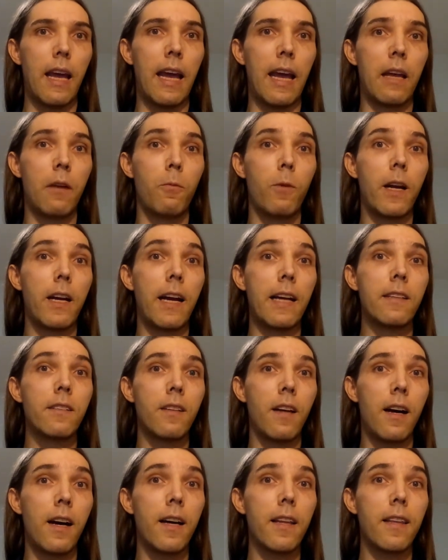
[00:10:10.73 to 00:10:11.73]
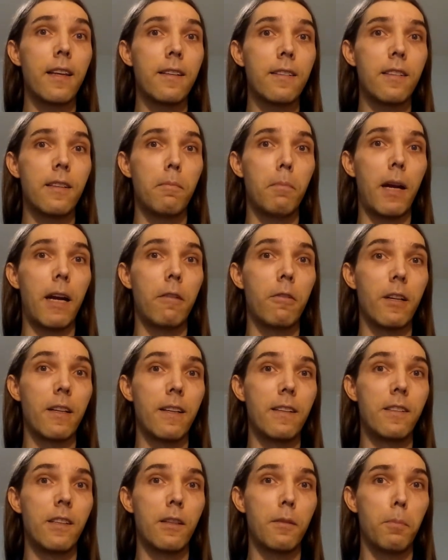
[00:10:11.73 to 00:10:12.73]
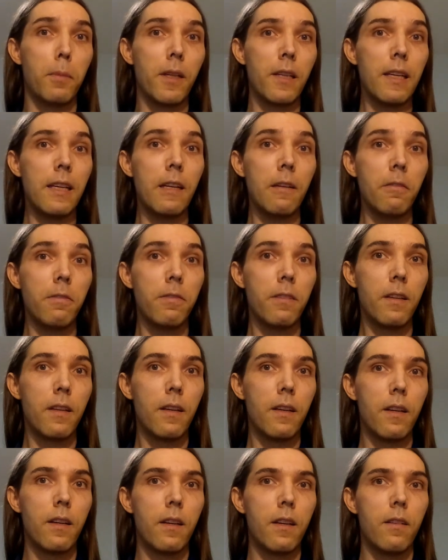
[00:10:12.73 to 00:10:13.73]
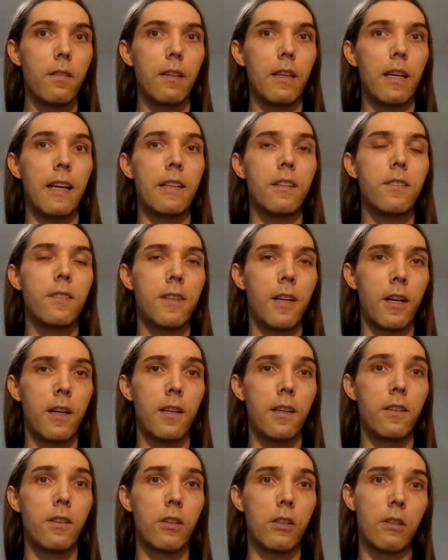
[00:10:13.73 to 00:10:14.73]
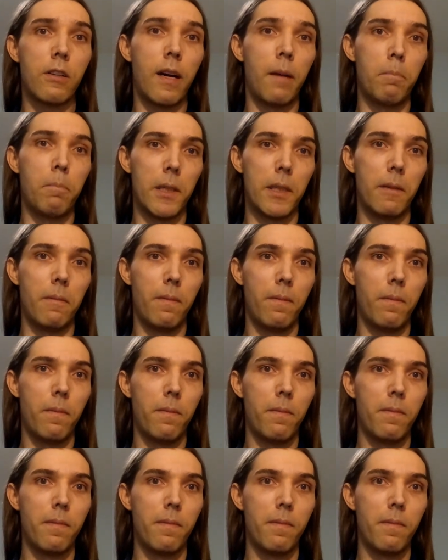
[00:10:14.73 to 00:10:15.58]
And when I saw this in my religious belief, it started to crumble.